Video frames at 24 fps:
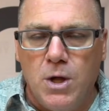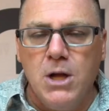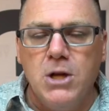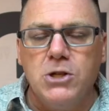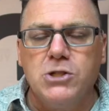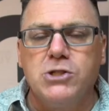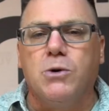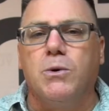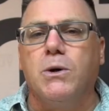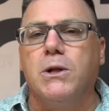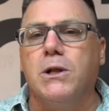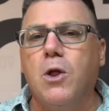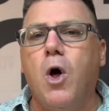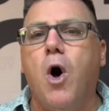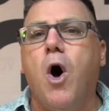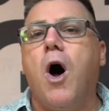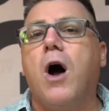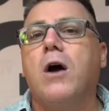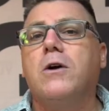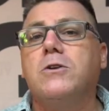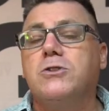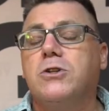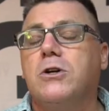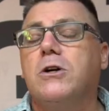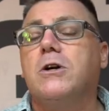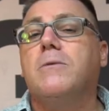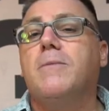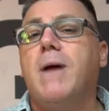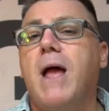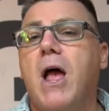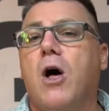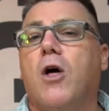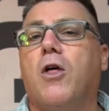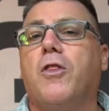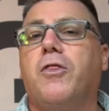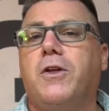So, a long term
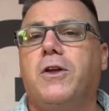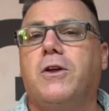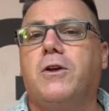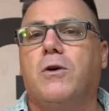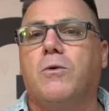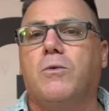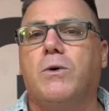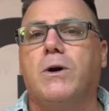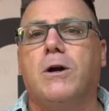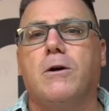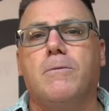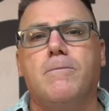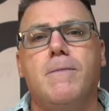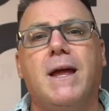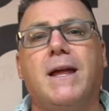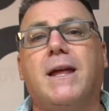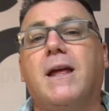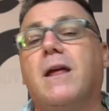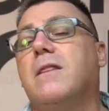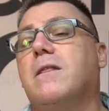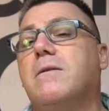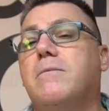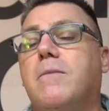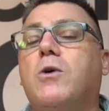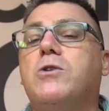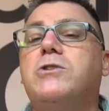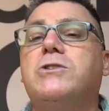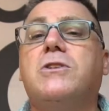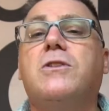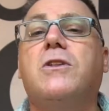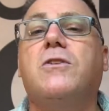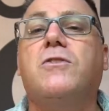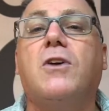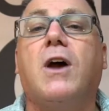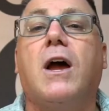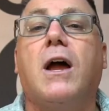healthy career, making the most of
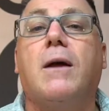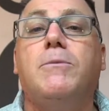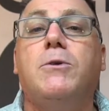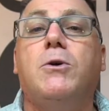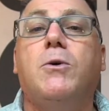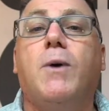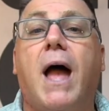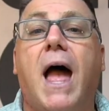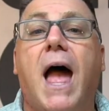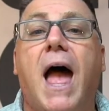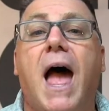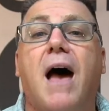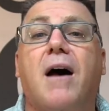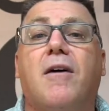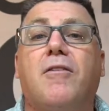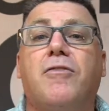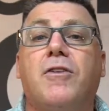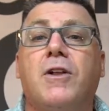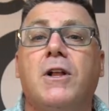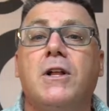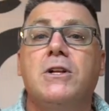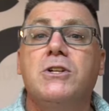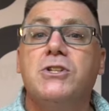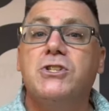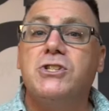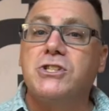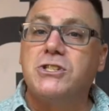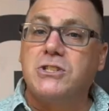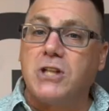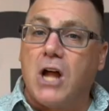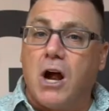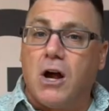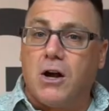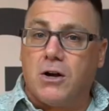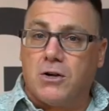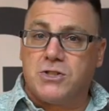the time you have,
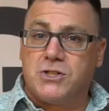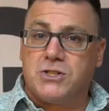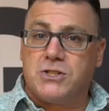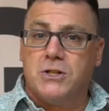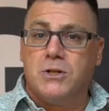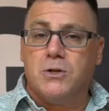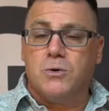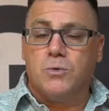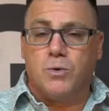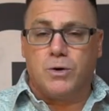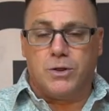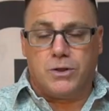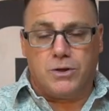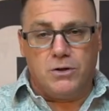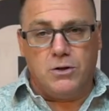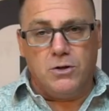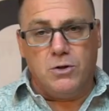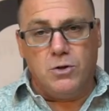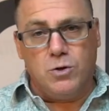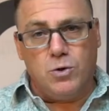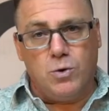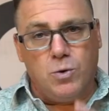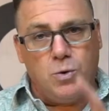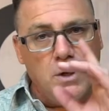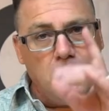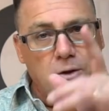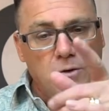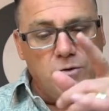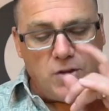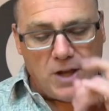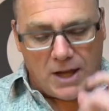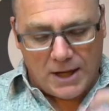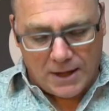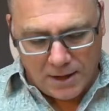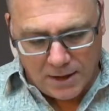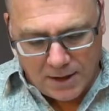starts with you
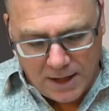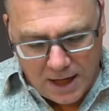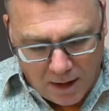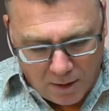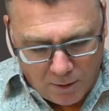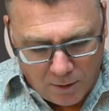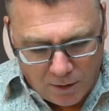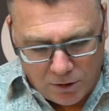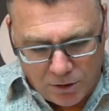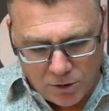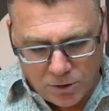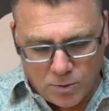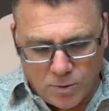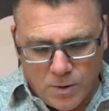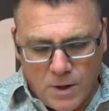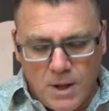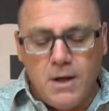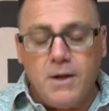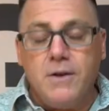taking care of you.